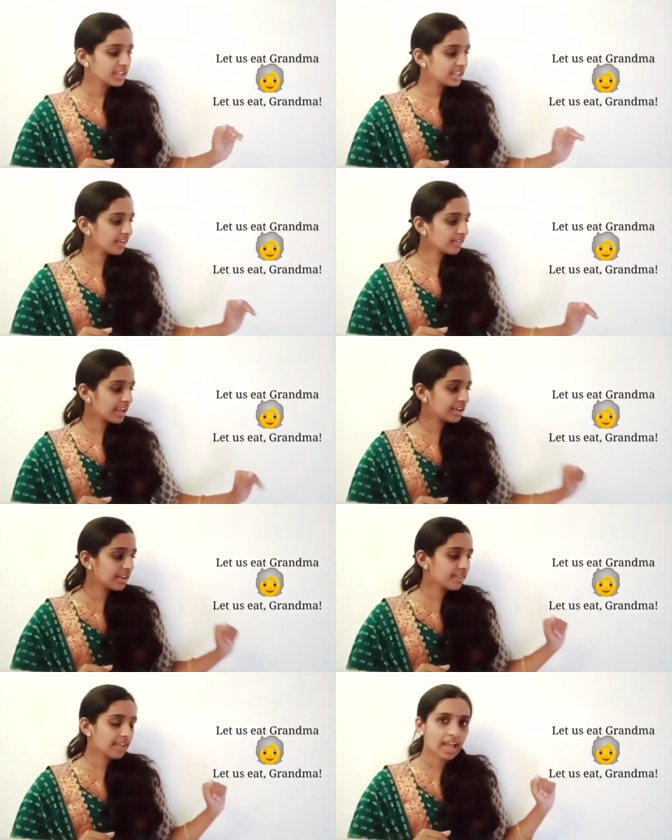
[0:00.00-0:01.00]
This
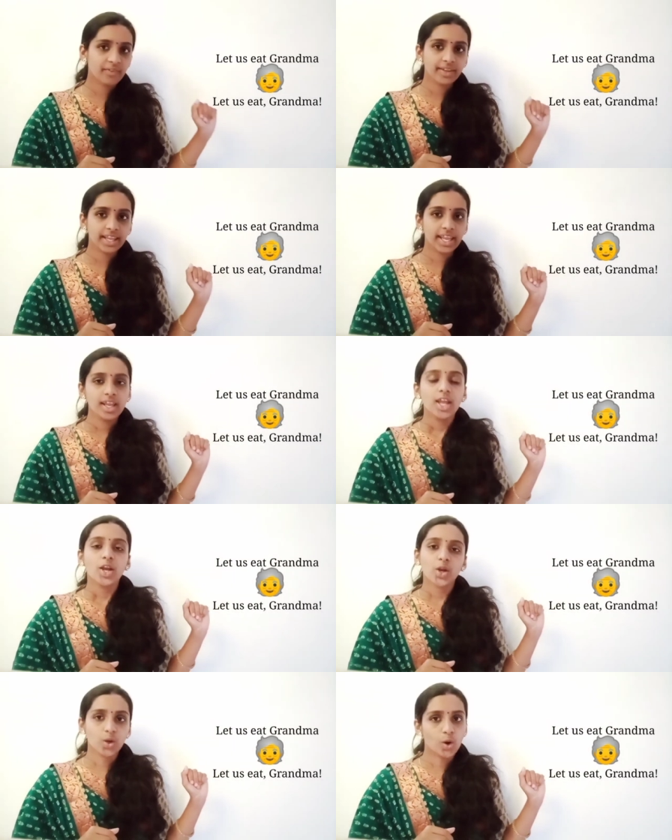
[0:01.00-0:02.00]
sentence having a
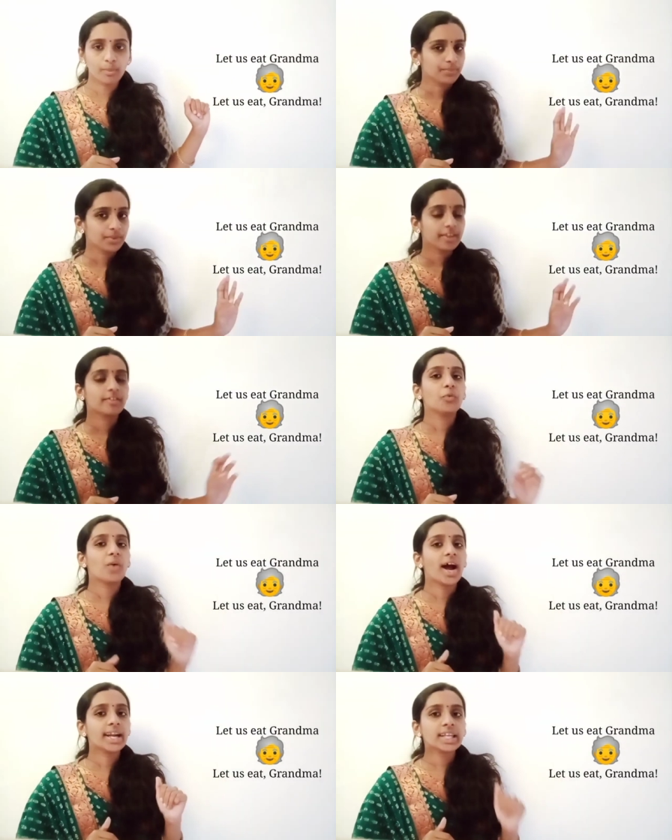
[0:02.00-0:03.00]
comma. So
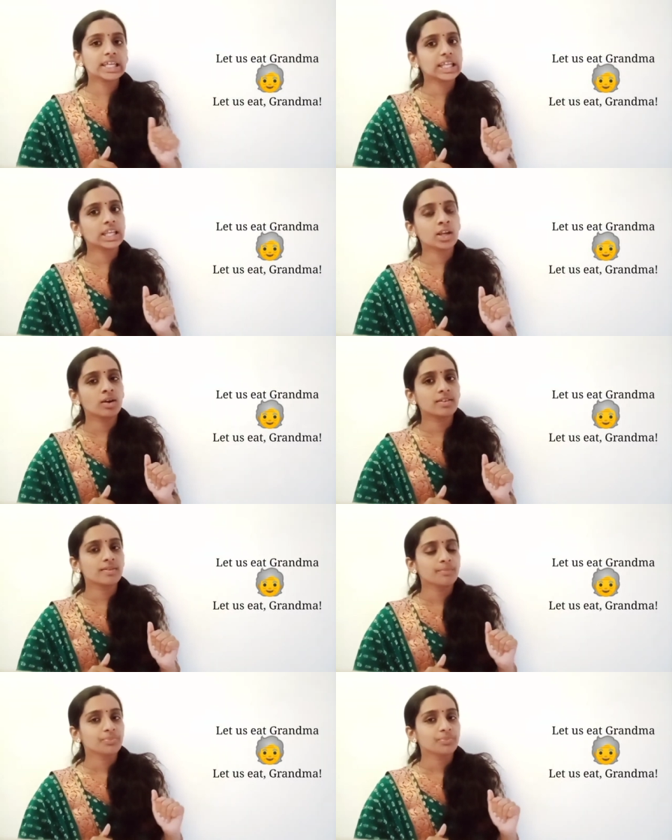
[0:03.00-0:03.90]
what it denotes?